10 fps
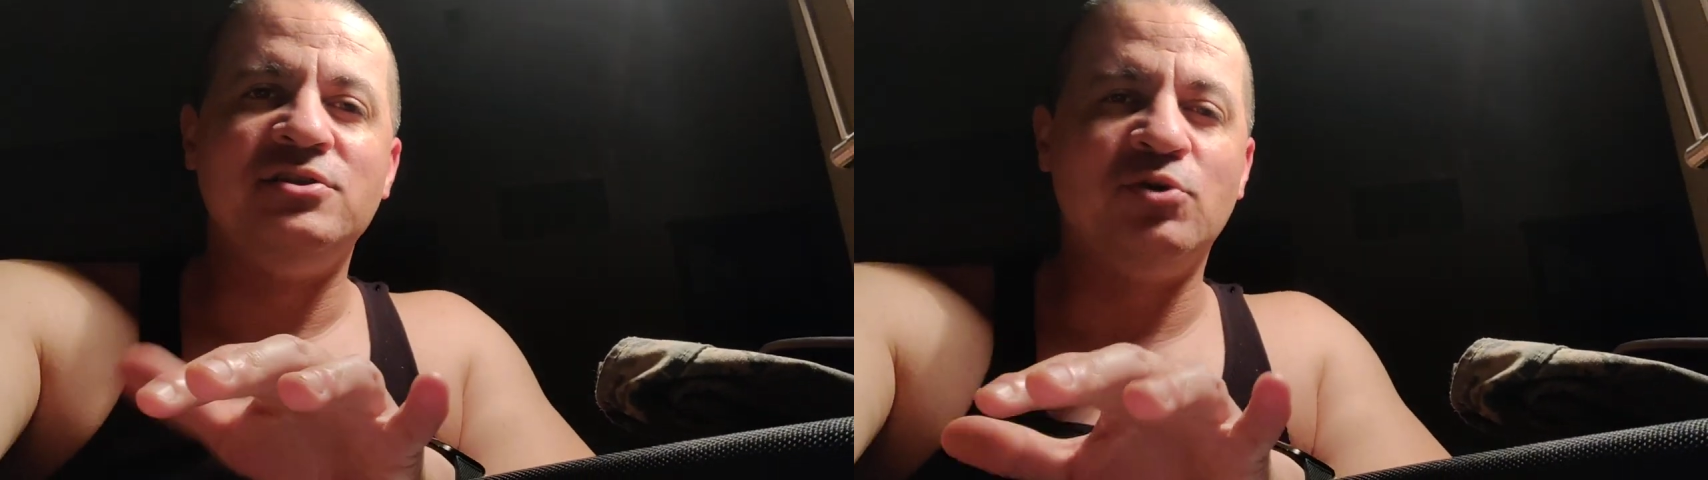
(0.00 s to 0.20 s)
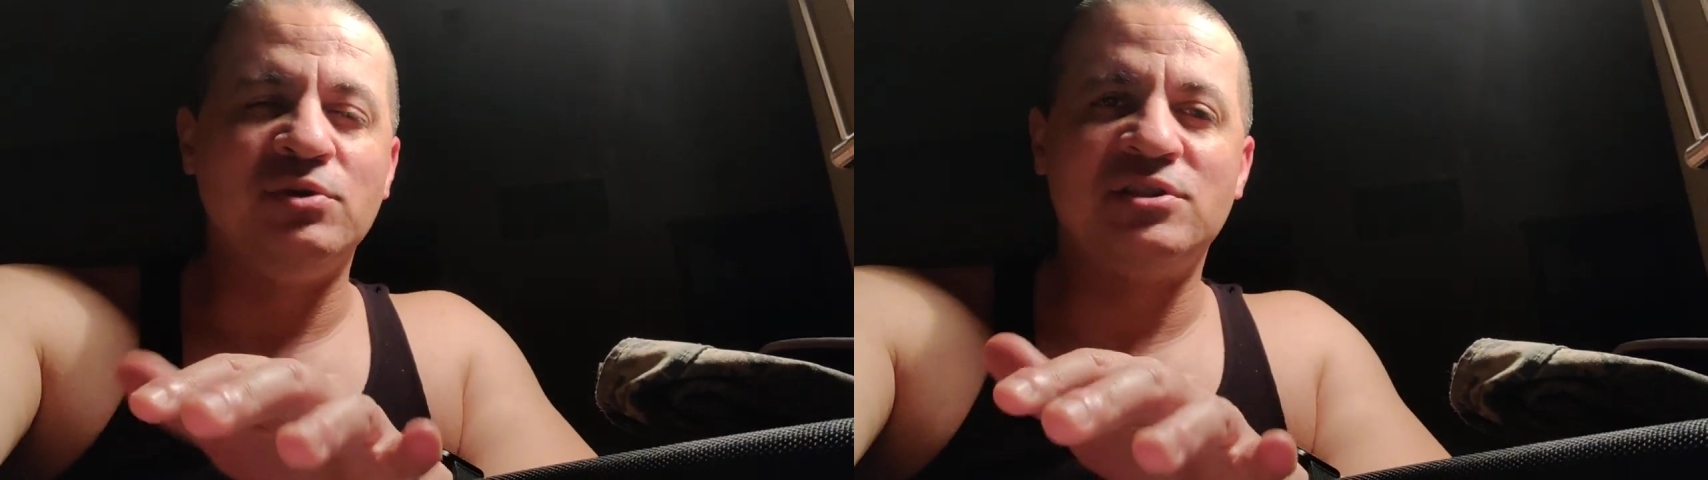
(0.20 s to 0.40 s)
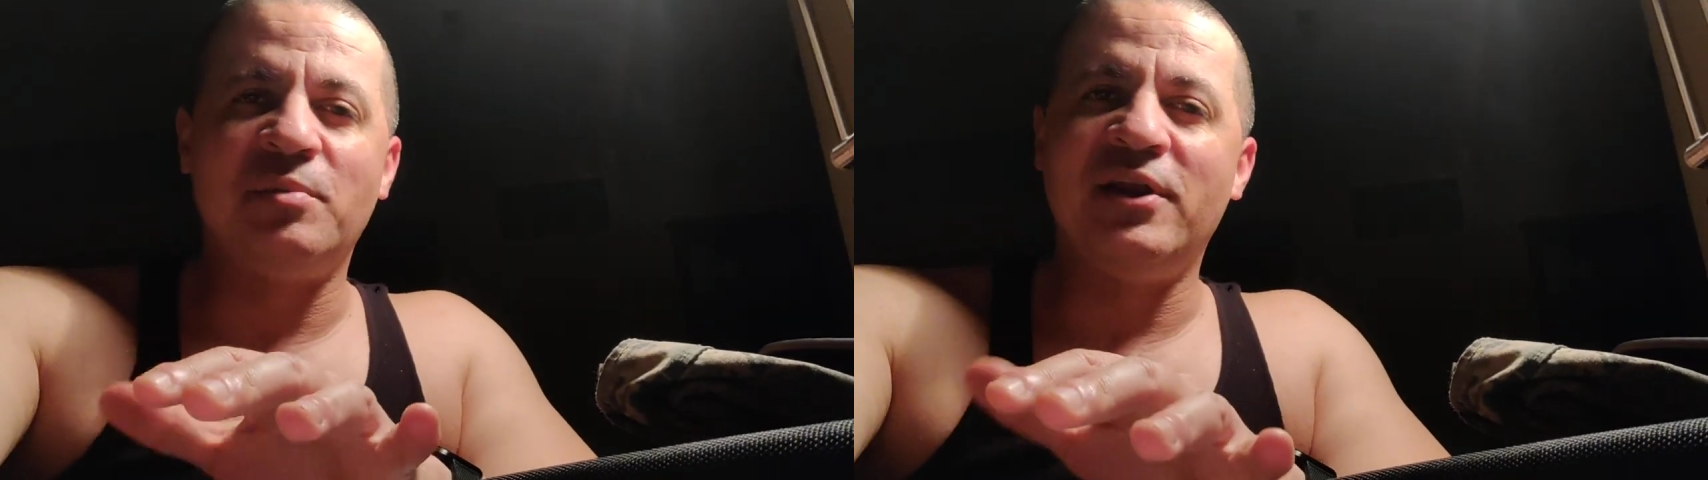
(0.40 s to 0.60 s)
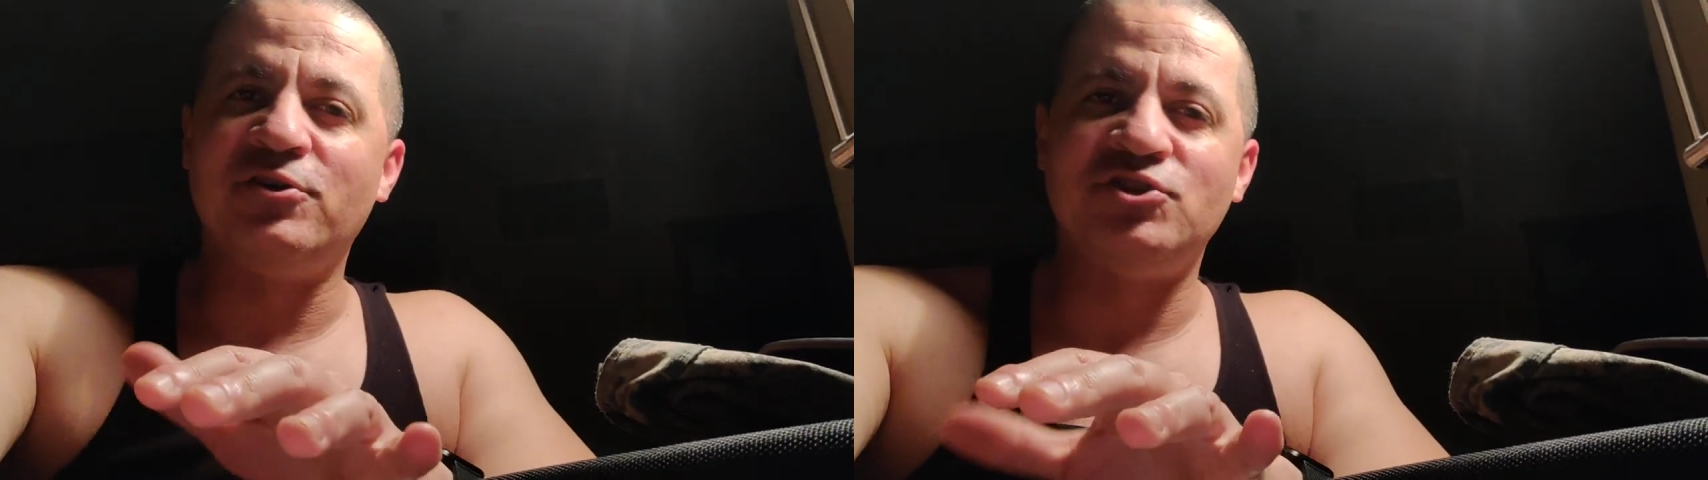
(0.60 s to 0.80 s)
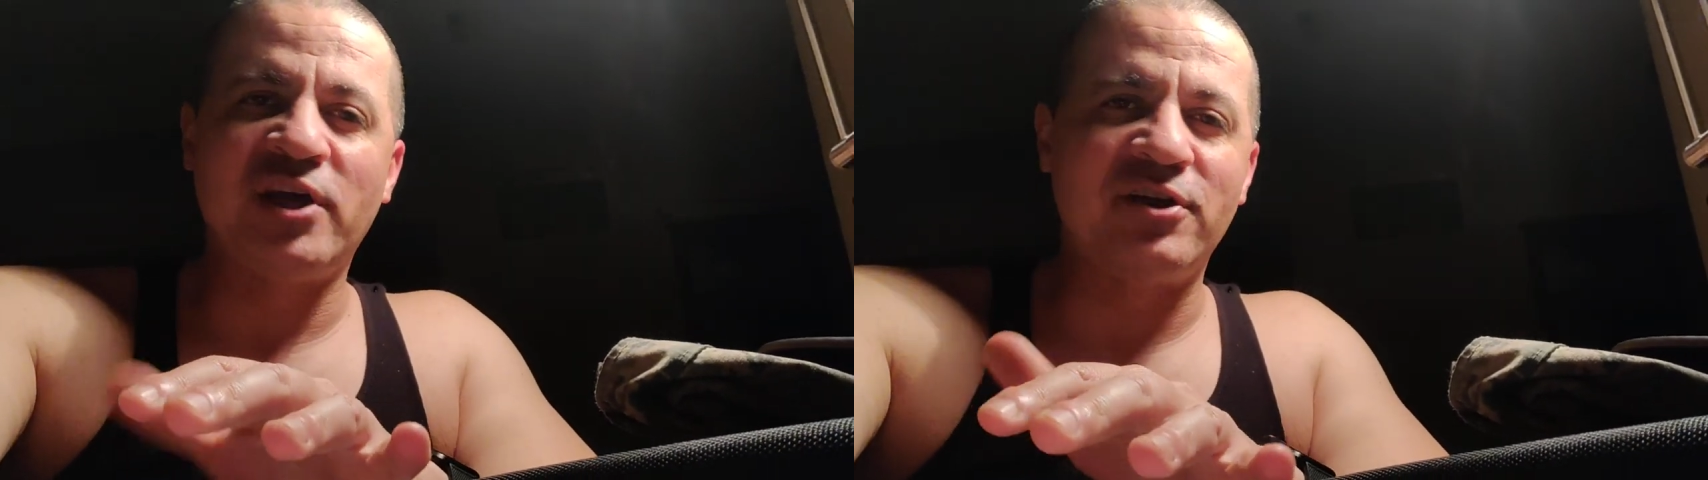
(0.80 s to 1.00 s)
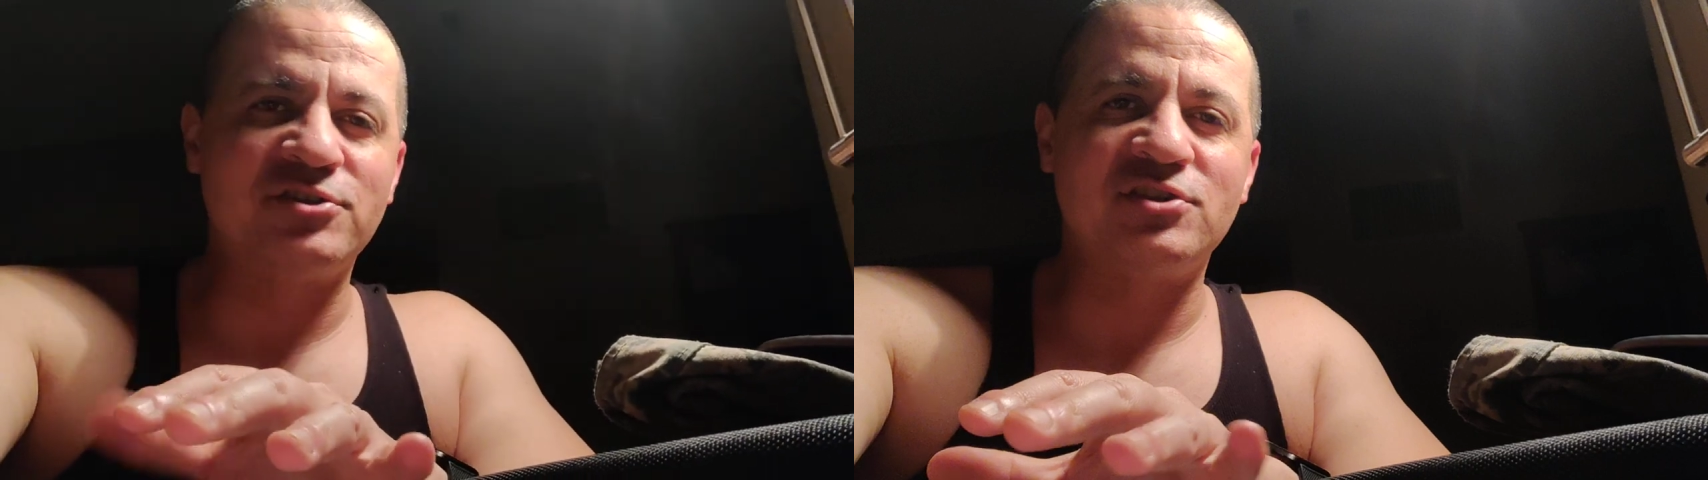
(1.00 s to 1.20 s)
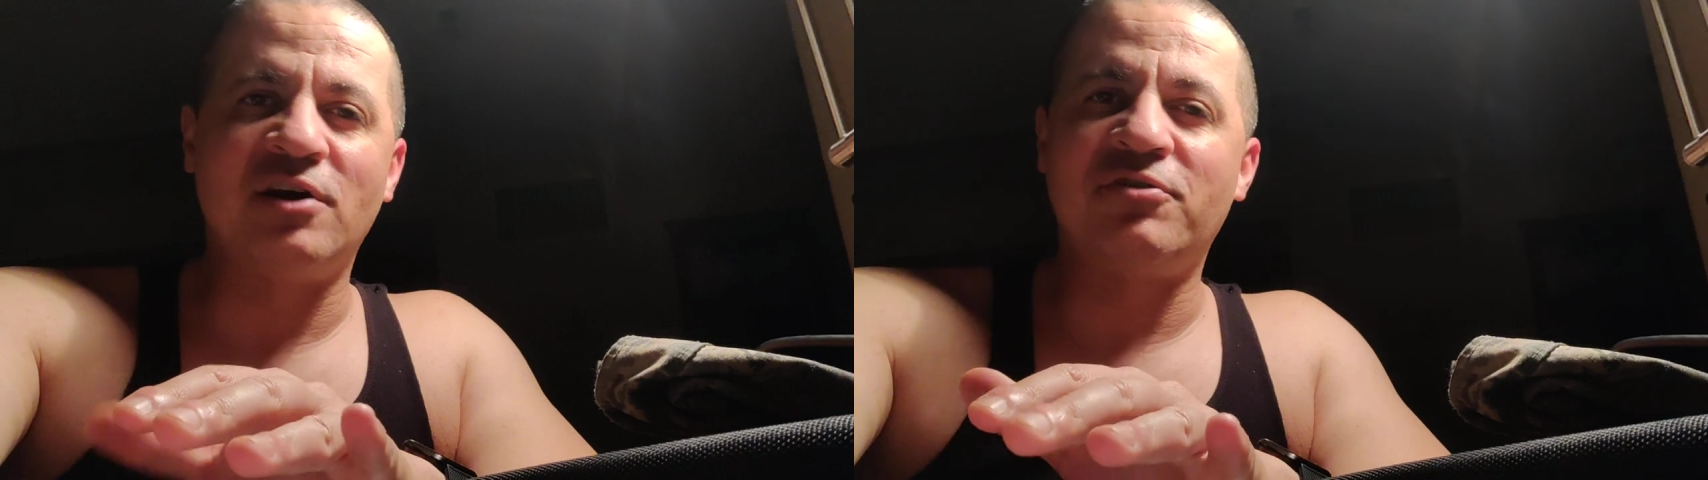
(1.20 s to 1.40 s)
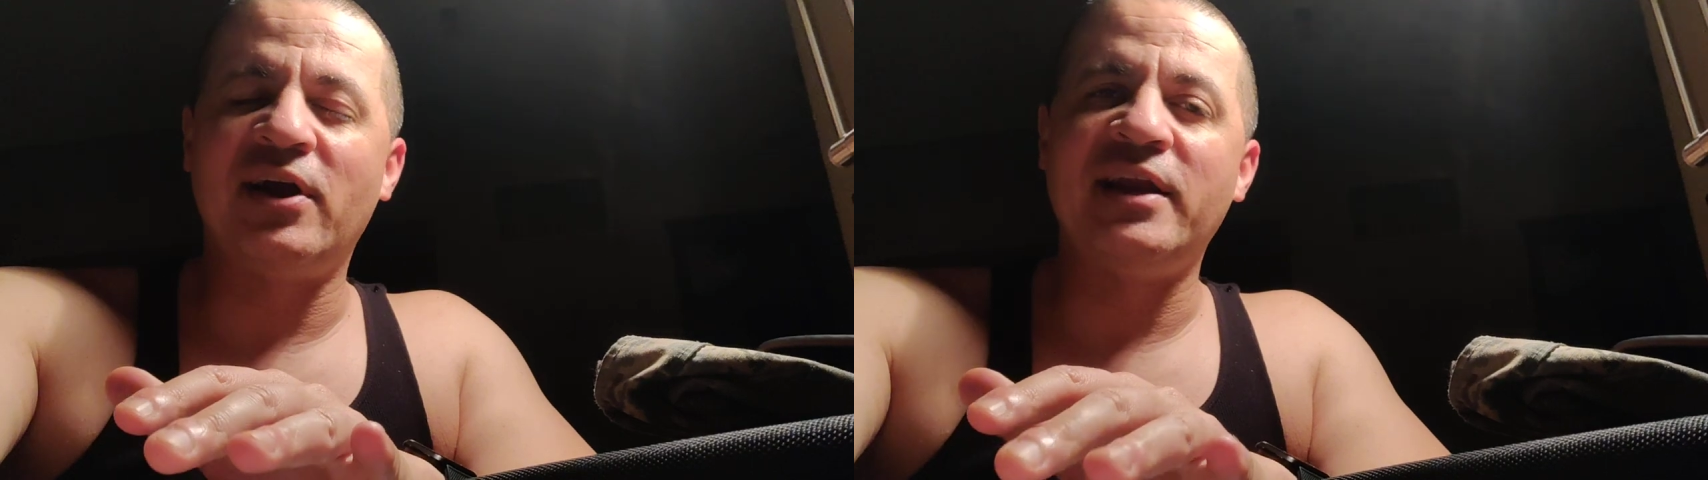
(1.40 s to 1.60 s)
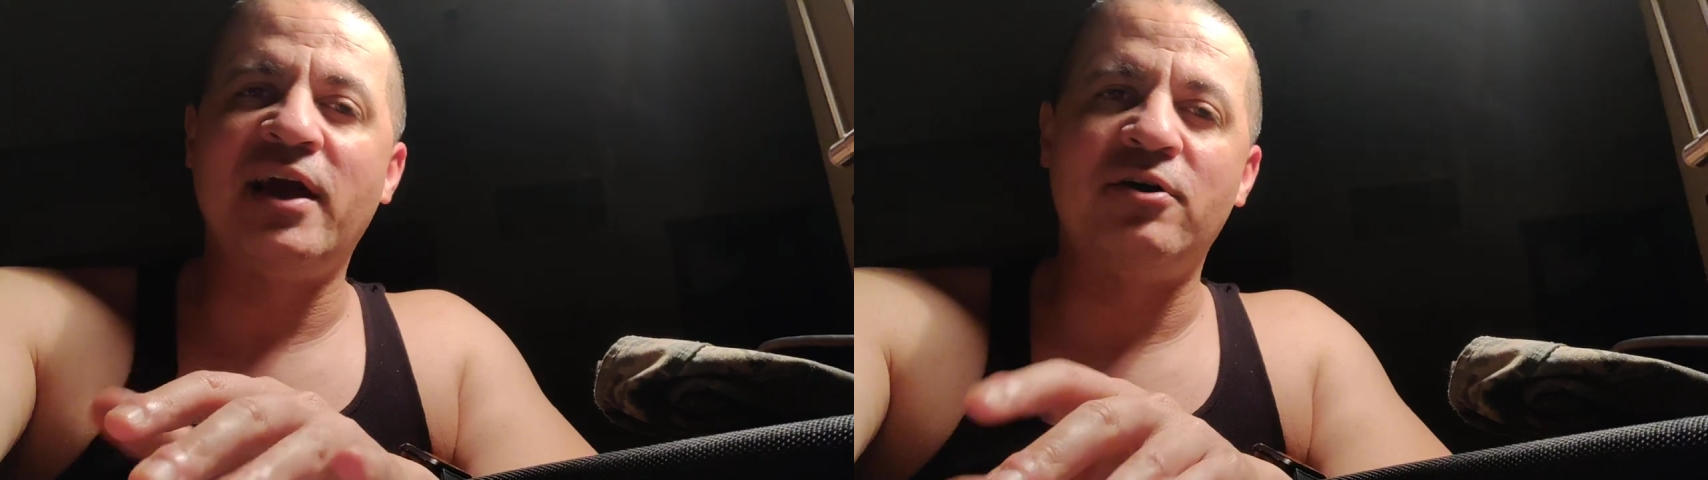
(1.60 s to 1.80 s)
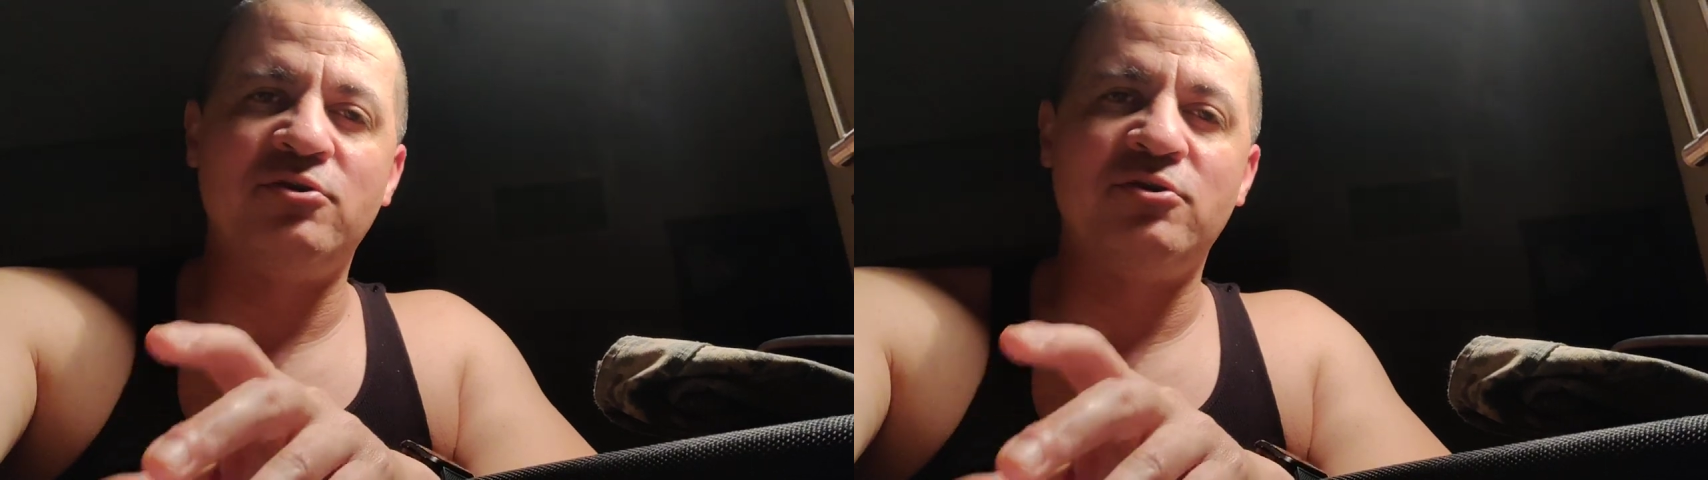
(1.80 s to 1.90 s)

doing some intergender stuff right now,